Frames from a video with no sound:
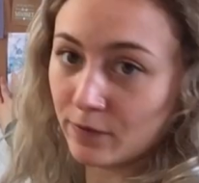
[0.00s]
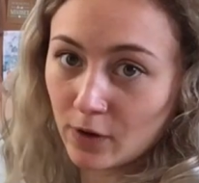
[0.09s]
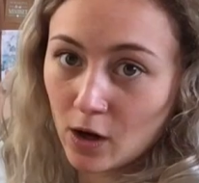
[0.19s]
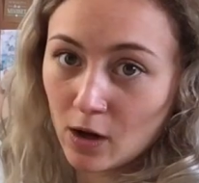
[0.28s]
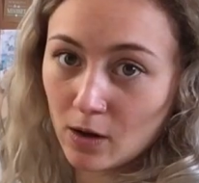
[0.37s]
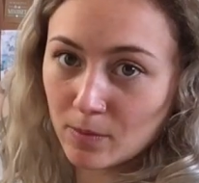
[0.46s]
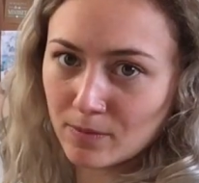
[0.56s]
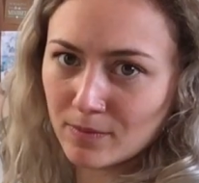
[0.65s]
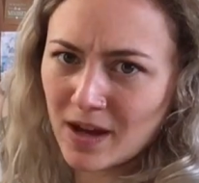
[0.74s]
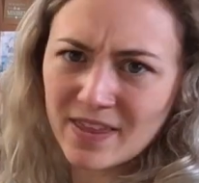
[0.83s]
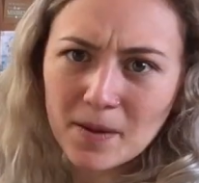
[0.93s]

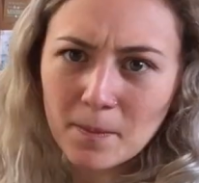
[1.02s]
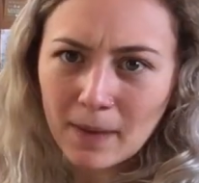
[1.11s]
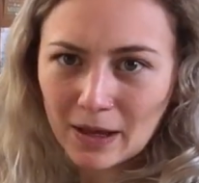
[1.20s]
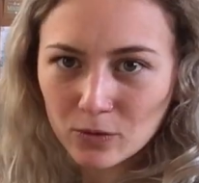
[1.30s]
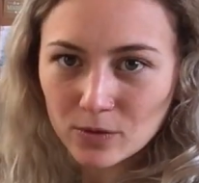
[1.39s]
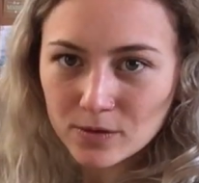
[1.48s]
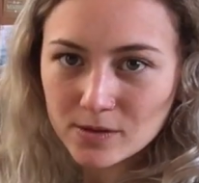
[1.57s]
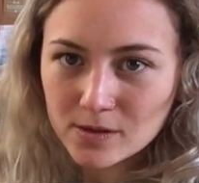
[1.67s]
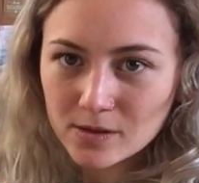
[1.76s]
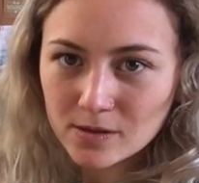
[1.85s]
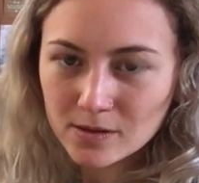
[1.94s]
from, I think,
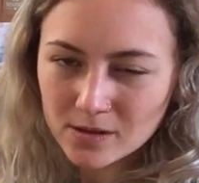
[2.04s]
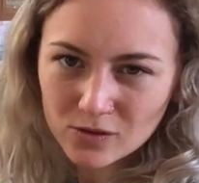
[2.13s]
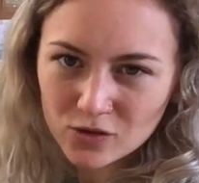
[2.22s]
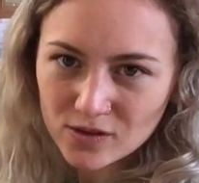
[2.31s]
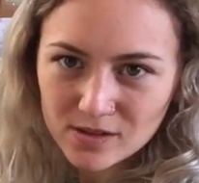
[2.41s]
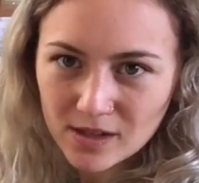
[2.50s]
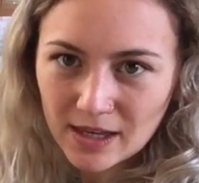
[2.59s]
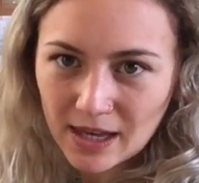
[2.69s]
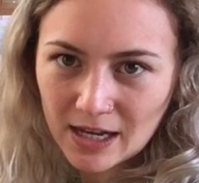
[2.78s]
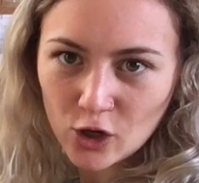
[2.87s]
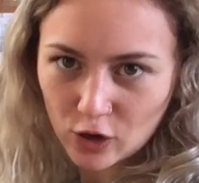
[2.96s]
Michael's, so just
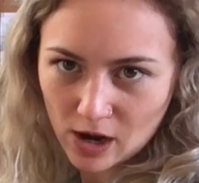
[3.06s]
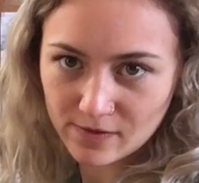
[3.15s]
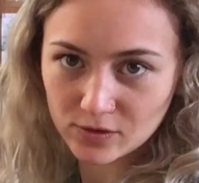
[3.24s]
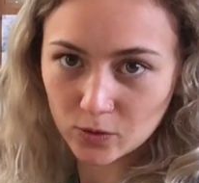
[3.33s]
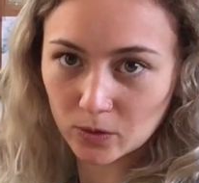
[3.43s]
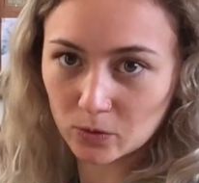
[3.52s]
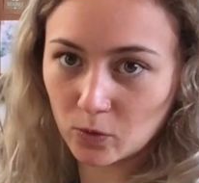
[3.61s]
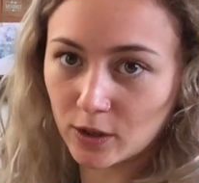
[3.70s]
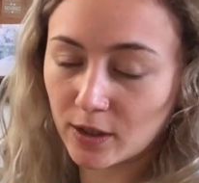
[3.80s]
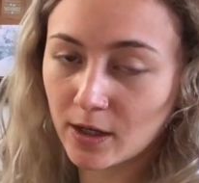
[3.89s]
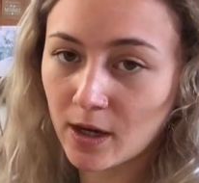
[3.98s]
like any craft store would
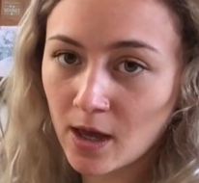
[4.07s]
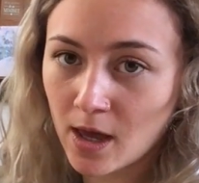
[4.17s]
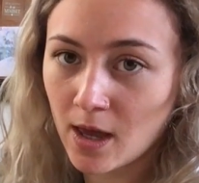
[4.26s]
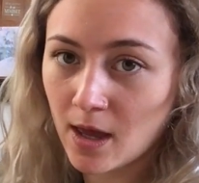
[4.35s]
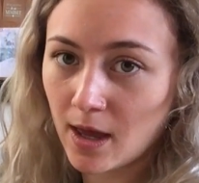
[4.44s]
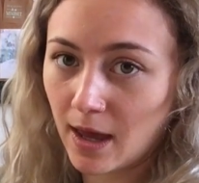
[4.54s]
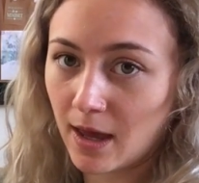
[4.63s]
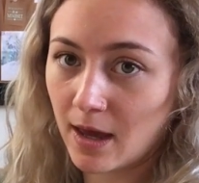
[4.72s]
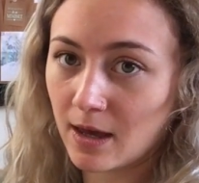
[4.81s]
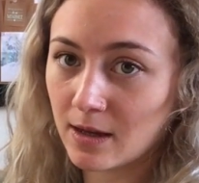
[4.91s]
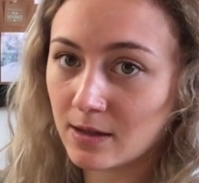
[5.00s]
work,
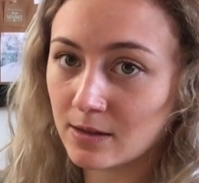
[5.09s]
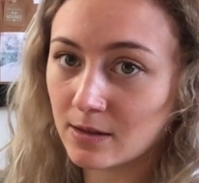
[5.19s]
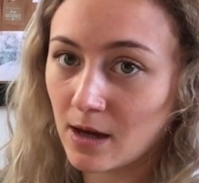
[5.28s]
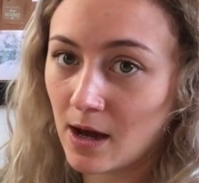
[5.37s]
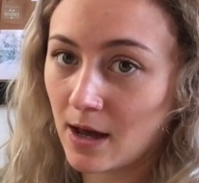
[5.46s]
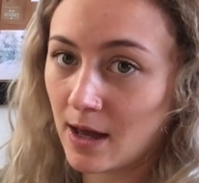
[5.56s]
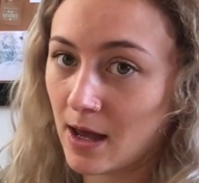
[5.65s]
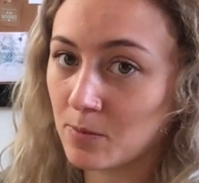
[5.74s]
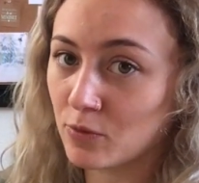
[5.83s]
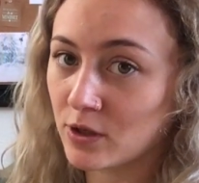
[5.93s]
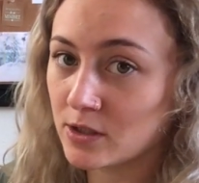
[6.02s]
and I
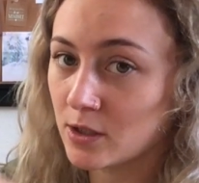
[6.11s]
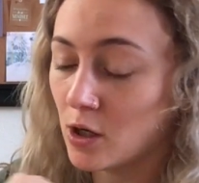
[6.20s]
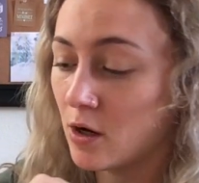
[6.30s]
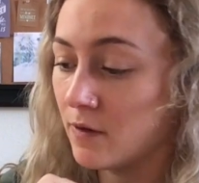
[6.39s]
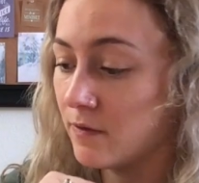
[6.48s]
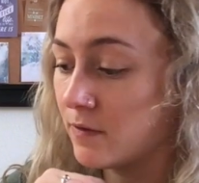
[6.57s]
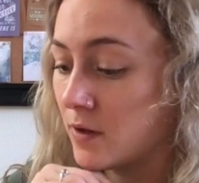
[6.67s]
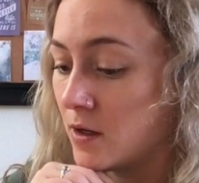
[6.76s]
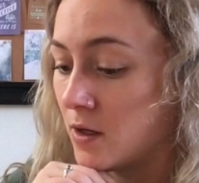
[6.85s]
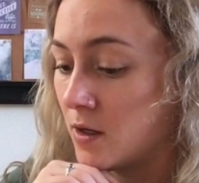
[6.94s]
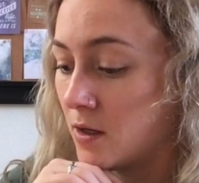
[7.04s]
had printed off
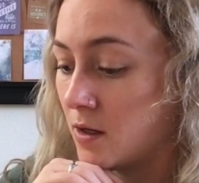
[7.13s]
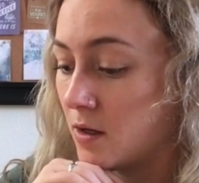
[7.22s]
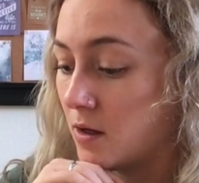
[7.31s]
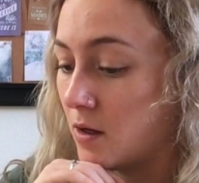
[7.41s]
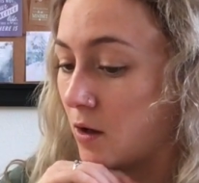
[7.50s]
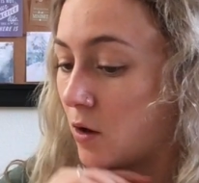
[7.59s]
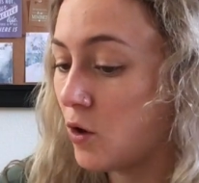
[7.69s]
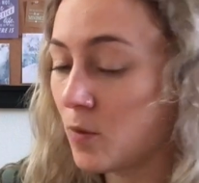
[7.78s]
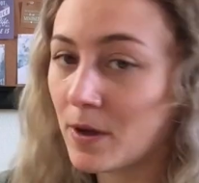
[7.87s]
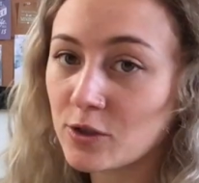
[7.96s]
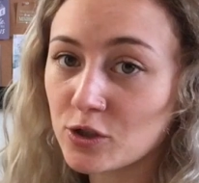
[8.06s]
a
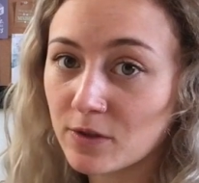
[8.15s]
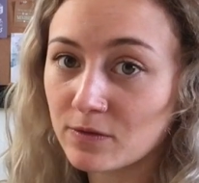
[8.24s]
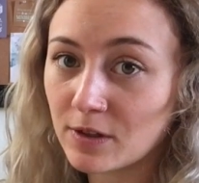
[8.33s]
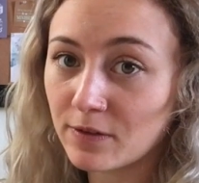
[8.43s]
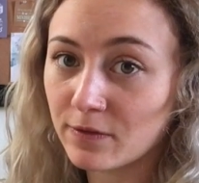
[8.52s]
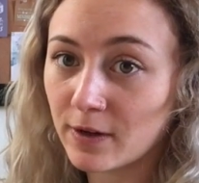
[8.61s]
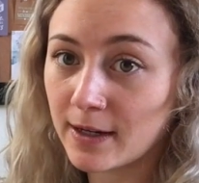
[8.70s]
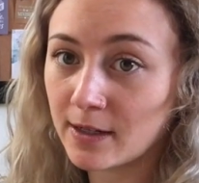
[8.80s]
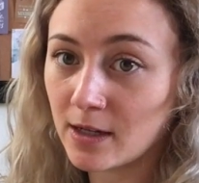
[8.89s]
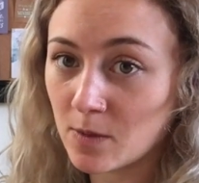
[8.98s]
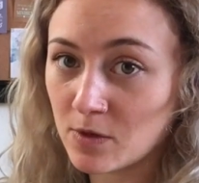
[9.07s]
whole bunch of
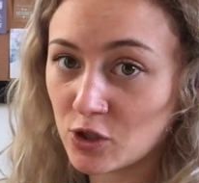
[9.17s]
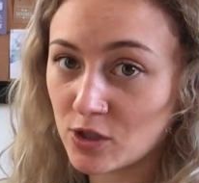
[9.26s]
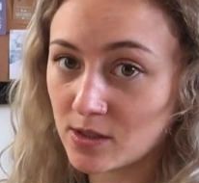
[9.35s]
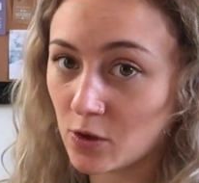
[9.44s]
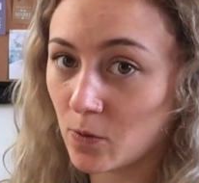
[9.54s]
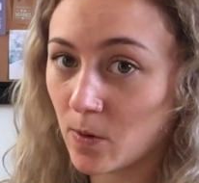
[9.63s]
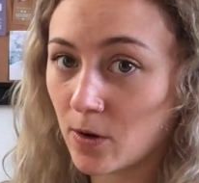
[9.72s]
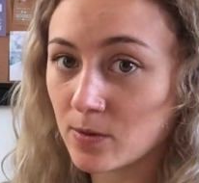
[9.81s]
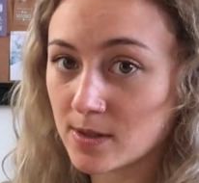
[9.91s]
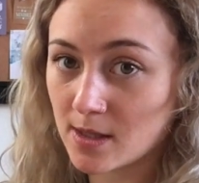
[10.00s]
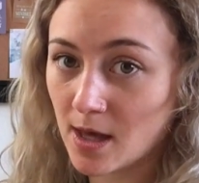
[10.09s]
different images and
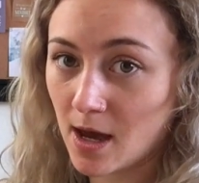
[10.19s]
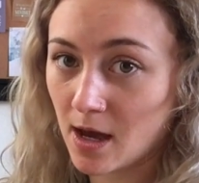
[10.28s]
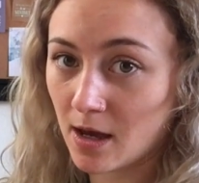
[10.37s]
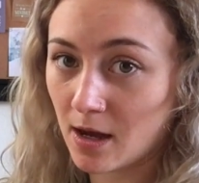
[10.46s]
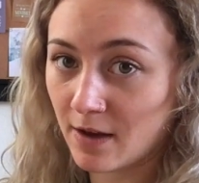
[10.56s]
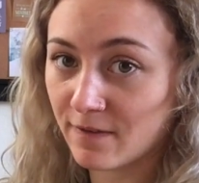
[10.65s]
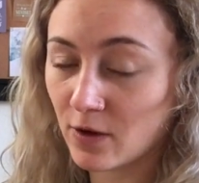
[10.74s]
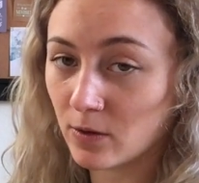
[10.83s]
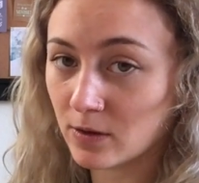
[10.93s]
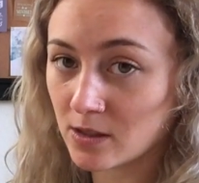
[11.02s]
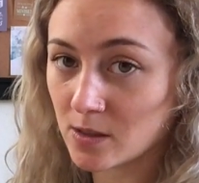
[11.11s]
quotes that I
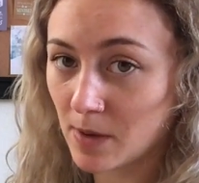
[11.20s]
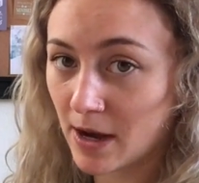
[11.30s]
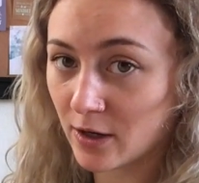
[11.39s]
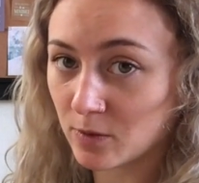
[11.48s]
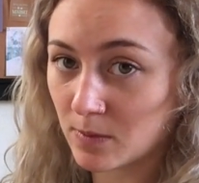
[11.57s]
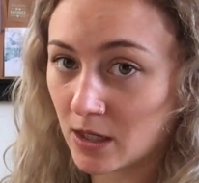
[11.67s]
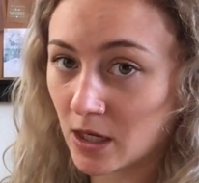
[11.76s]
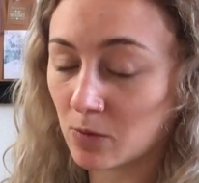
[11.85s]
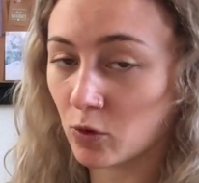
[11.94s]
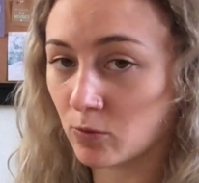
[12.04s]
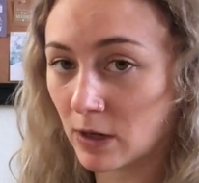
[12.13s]
felt inspired me
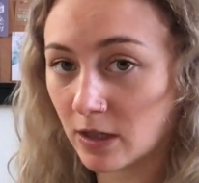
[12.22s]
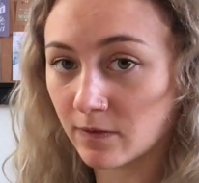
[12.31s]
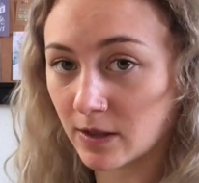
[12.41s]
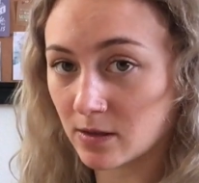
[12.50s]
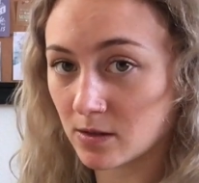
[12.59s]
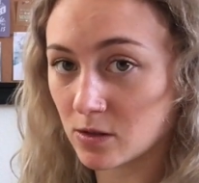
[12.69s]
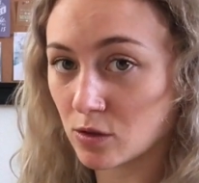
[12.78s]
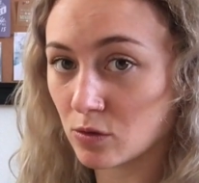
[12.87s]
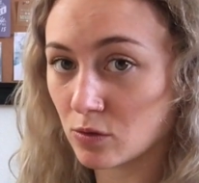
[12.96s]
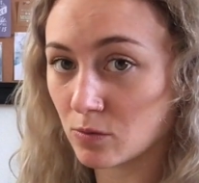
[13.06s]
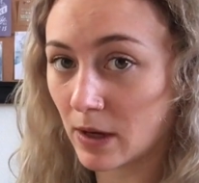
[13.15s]
and were relevant
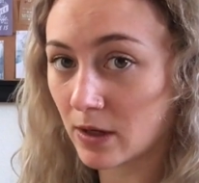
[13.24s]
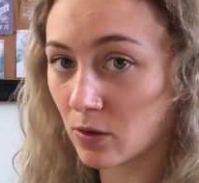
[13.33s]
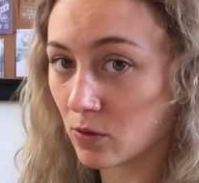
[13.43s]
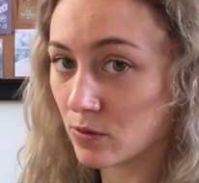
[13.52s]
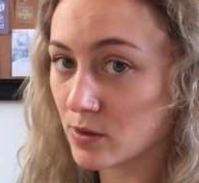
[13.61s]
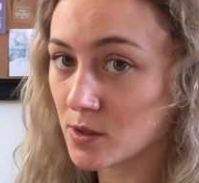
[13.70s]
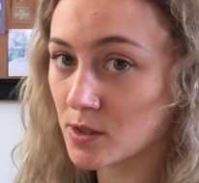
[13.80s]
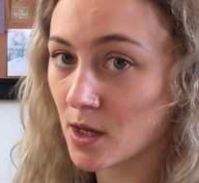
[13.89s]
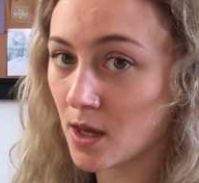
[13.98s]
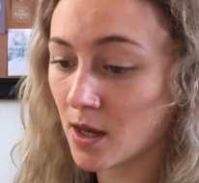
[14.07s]
to my goals.